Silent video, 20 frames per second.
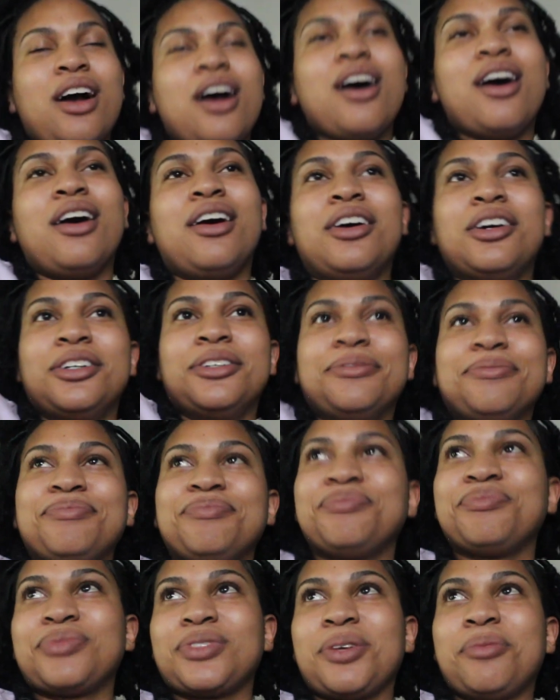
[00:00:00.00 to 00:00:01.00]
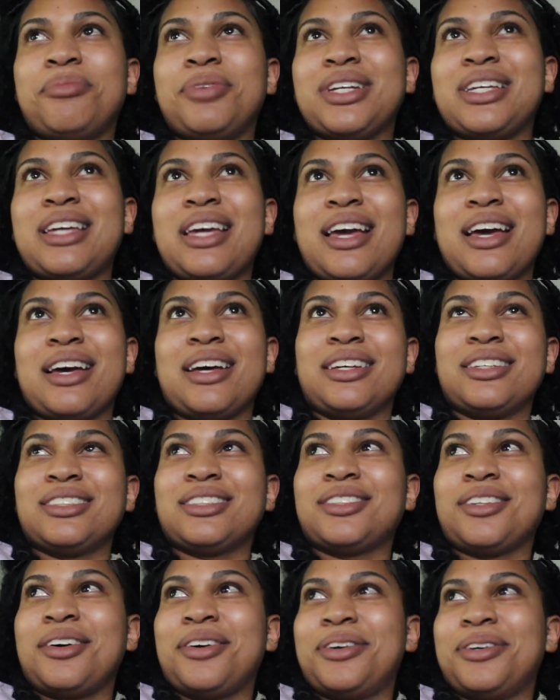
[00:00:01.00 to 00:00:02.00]
Um but yeah,
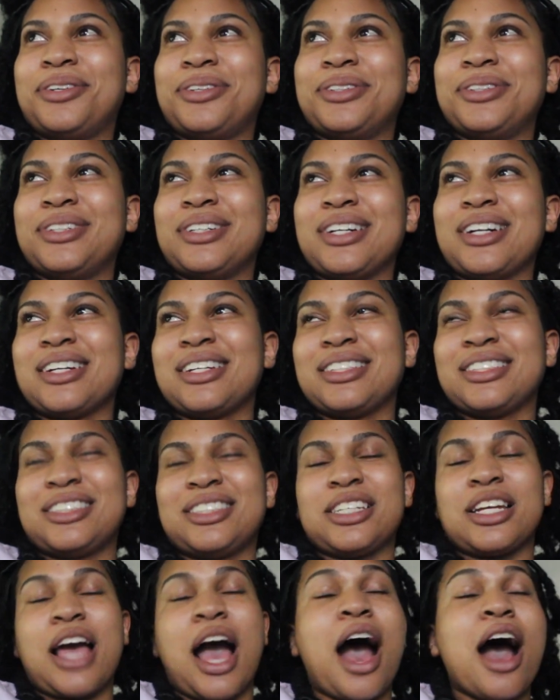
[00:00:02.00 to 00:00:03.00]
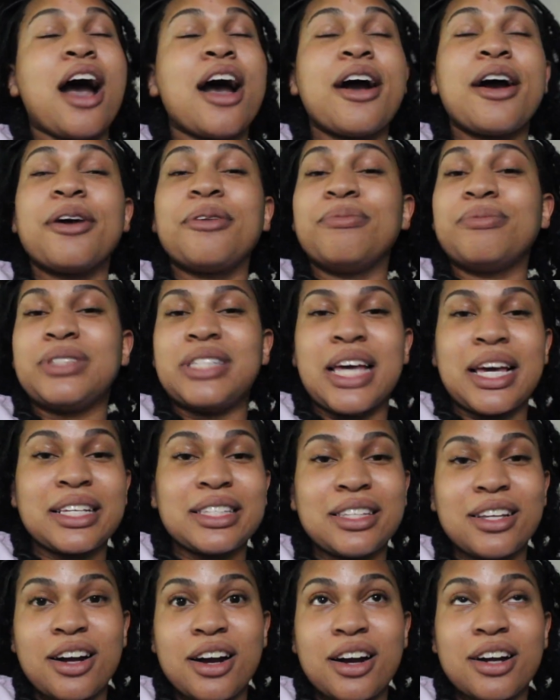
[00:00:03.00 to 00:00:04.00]
so She, I've
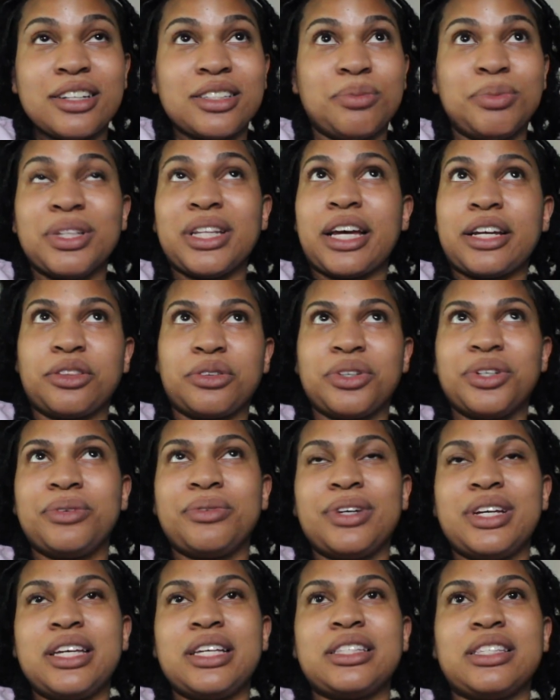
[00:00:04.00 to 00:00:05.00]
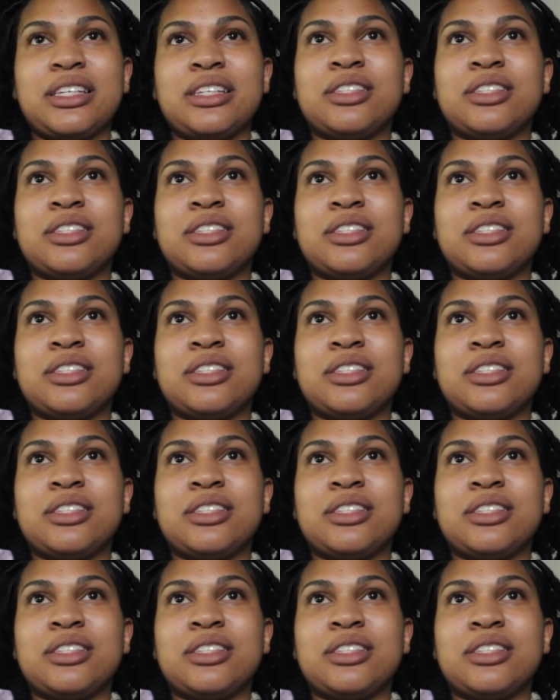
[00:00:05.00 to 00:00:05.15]
texted her. It's been like three weeks.